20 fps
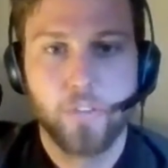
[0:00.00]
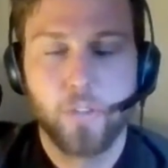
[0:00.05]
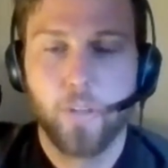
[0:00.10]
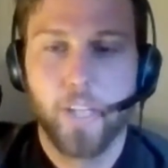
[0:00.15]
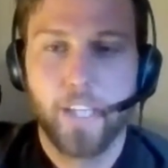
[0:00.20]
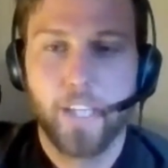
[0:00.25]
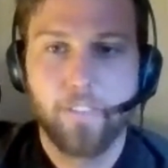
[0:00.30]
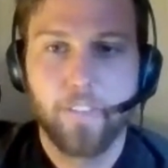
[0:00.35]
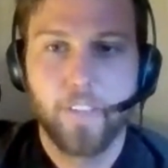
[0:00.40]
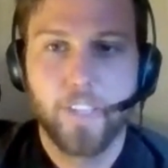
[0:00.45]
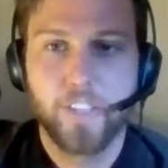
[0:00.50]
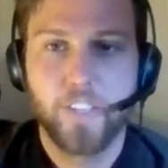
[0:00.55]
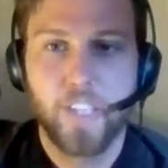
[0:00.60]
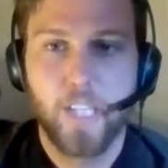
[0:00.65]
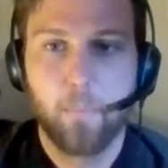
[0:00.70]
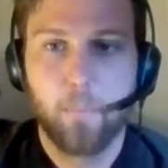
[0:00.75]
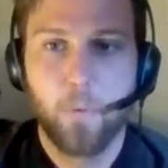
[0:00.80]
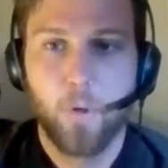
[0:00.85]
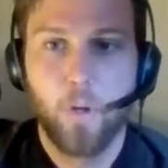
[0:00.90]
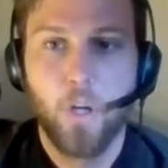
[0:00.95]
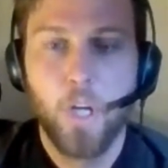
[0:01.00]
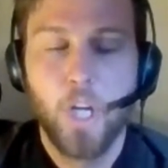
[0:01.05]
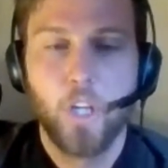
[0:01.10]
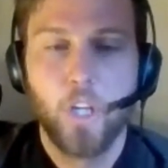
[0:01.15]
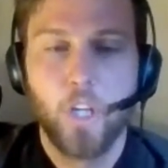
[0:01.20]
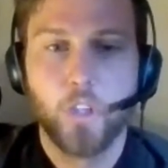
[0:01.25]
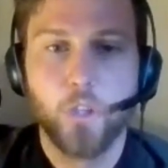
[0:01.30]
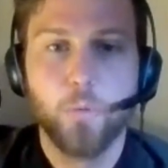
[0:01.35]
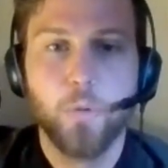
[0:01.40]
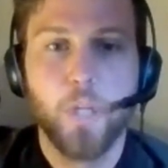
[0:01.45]
So, like, for example,
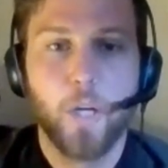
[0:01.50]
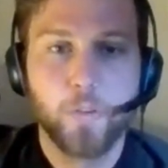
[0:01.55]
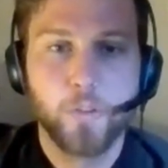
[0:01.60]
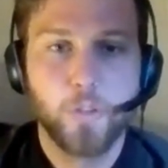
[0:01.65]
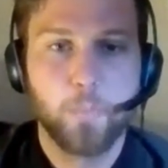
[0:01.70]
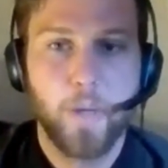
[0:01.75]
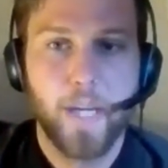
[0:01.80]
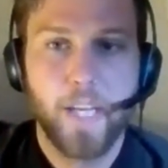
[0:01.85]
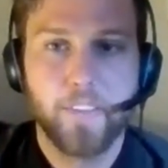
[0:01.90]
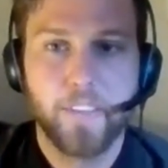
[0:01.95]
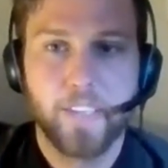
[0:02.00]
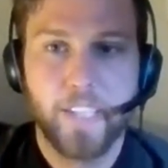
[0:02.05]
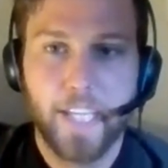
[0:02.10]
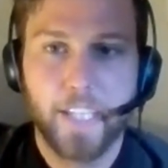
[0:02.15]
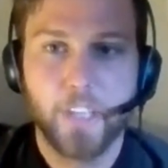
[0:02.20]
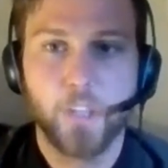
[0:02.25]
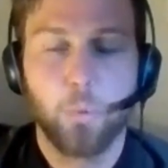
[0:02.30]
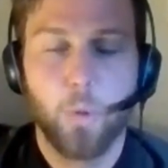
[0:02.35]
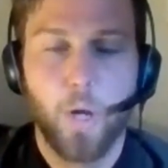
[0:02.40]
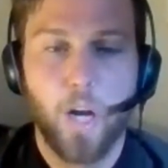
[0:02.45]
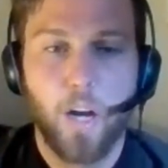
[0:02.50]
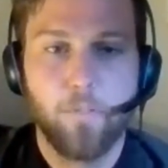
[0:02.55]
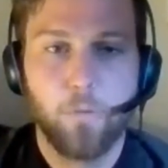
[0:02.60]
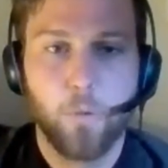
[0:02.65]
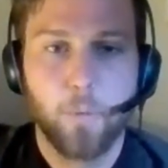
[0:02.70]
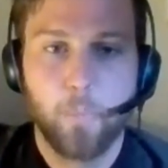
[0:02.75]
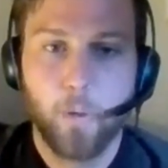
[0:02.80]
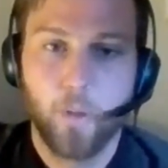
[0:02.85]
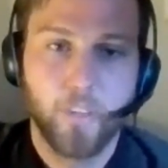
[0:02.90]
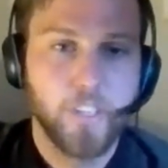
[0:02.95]
you don't spend K-12
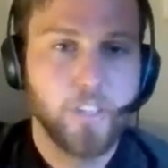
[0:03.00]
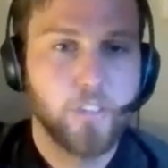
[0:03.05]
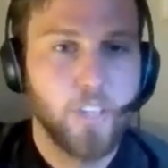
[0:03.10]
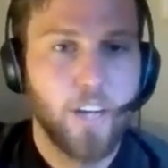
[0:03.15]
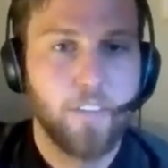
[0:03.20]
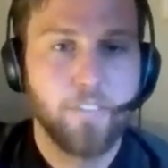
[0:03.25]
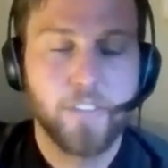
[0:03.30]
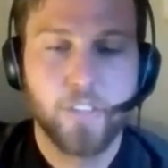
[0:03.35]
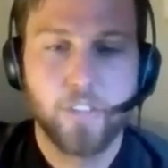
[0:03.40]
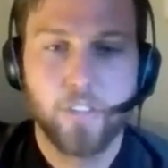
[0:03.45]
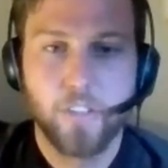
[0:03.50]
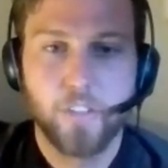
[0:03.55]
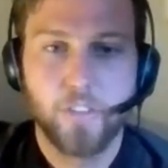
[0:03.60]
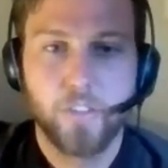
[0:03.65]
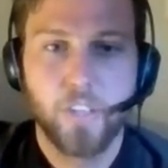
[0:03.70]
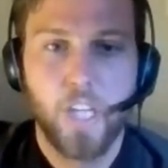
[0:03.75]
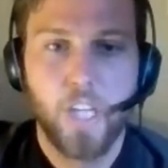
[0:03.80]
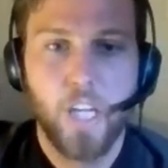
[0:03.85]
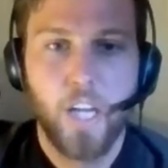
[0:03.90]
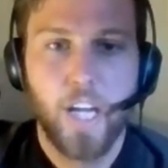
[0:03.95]
with police officers,